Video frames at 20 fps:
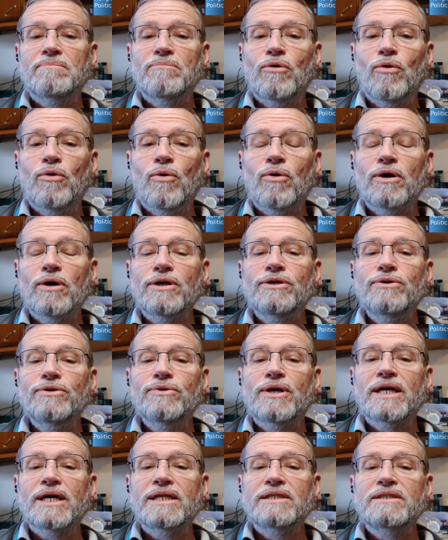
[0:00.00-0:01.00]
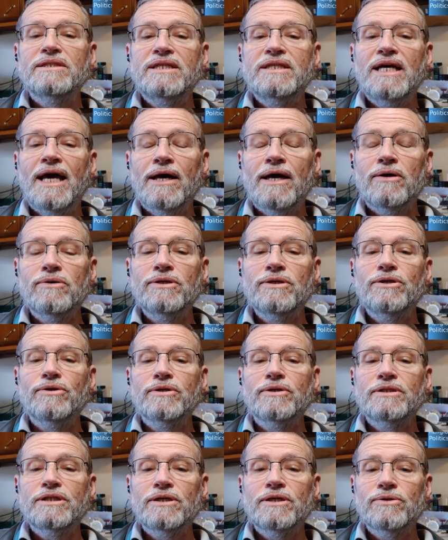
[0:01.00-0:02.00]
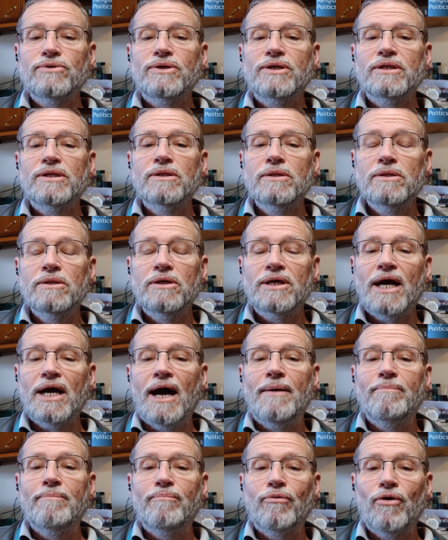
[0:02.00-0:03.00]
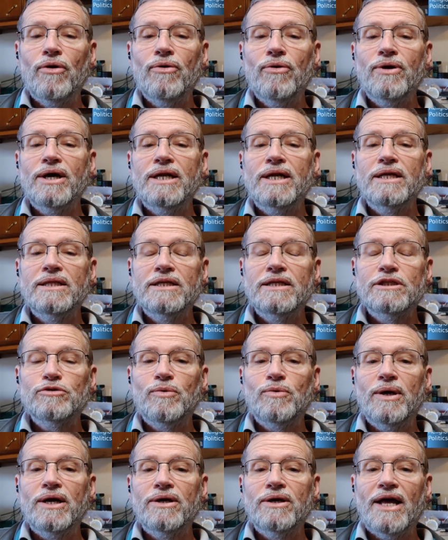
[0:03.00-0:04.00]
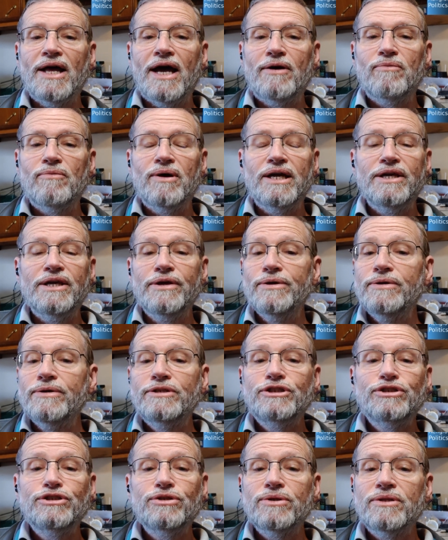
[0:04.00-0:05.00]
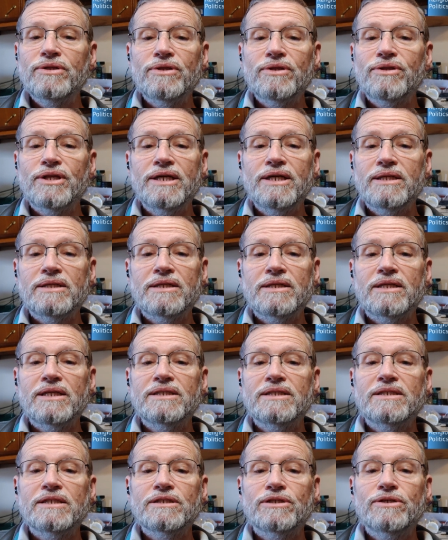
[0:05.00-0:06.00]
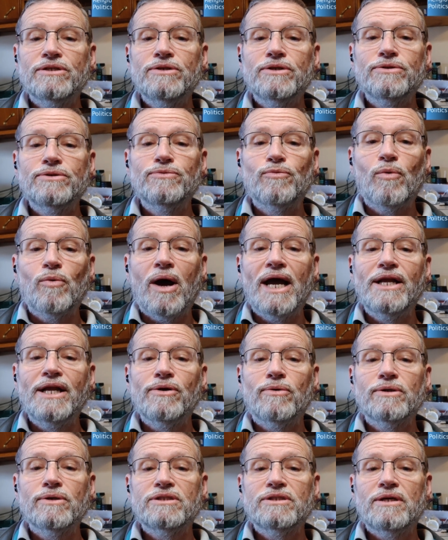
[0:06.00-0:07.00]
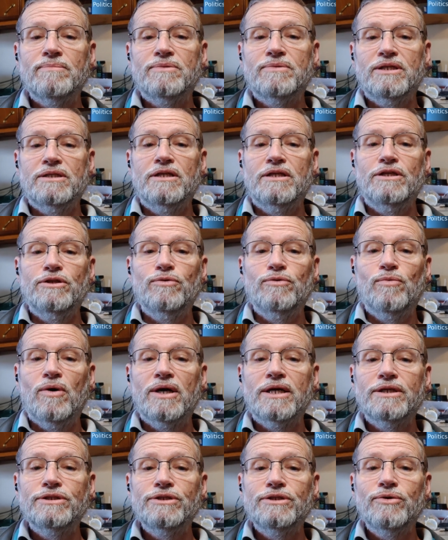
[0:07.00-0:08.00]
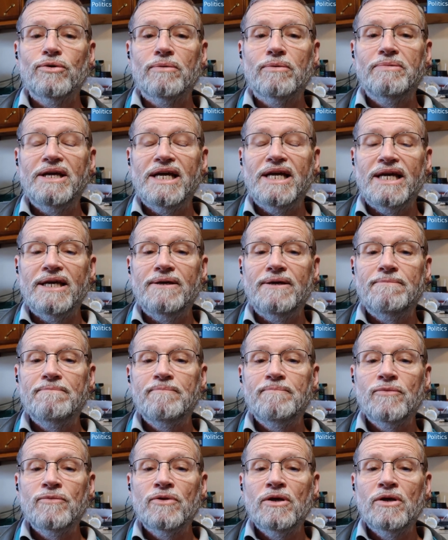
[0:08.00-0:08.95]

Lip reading: the more you can tell your children, look, I'm broken in this way or that way. You shouldn't think that this is good, right, or something that you want to do or be.